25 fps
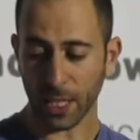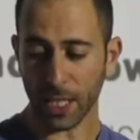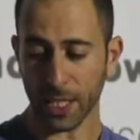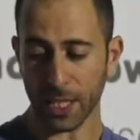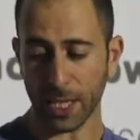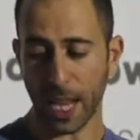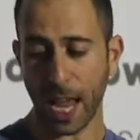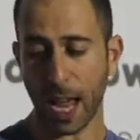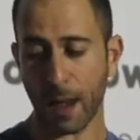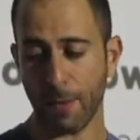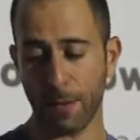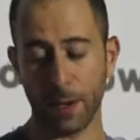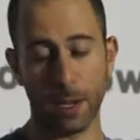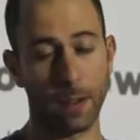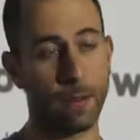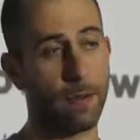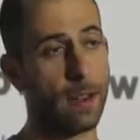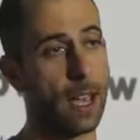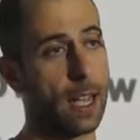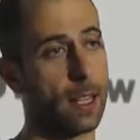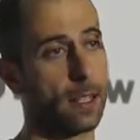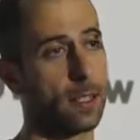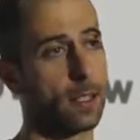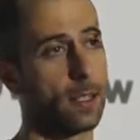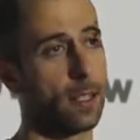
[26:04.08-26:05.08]
have an
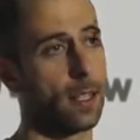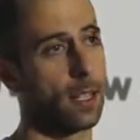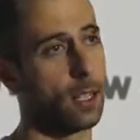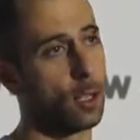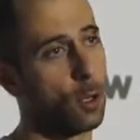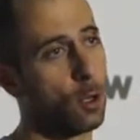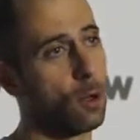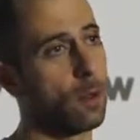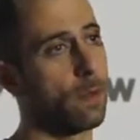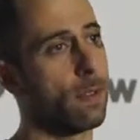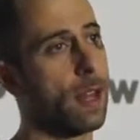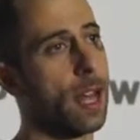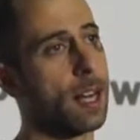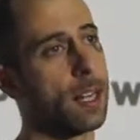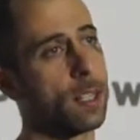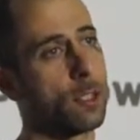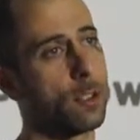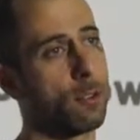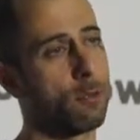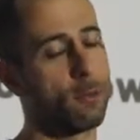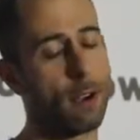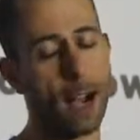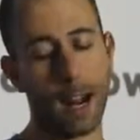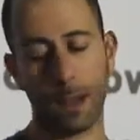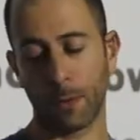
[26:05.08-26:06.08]
effect. And a lot of that is
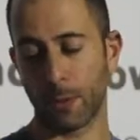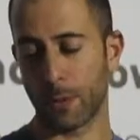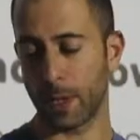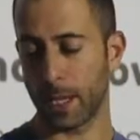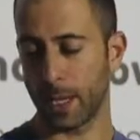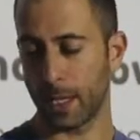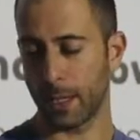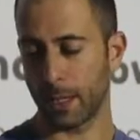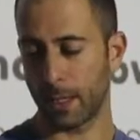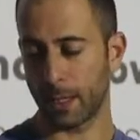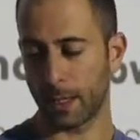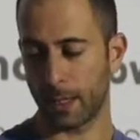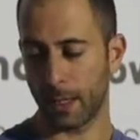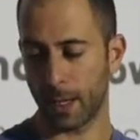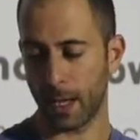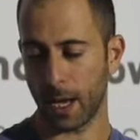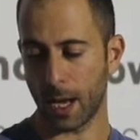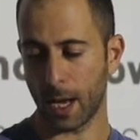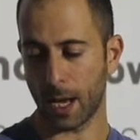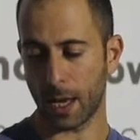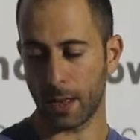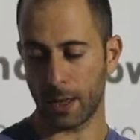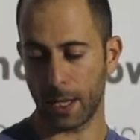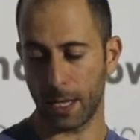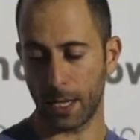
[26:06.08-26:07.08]
around these
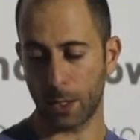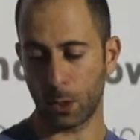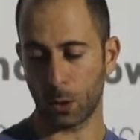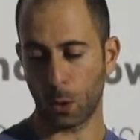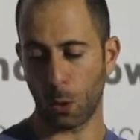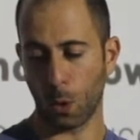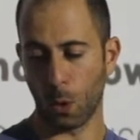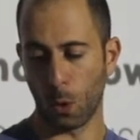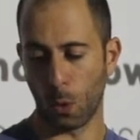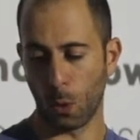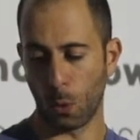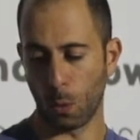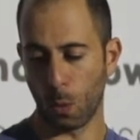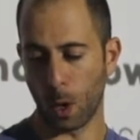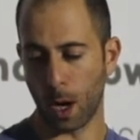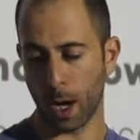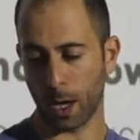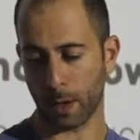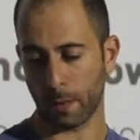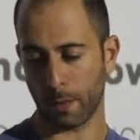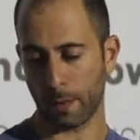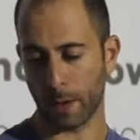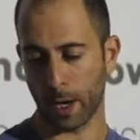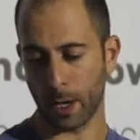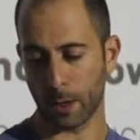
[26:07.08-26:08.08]
core
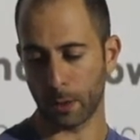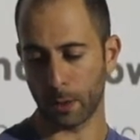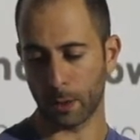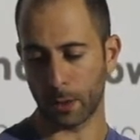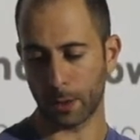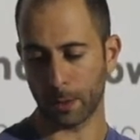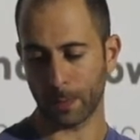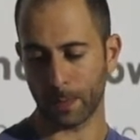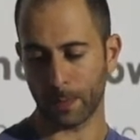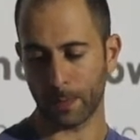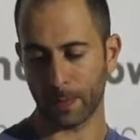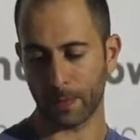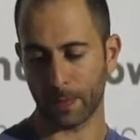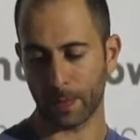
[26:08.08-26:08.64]
workflows.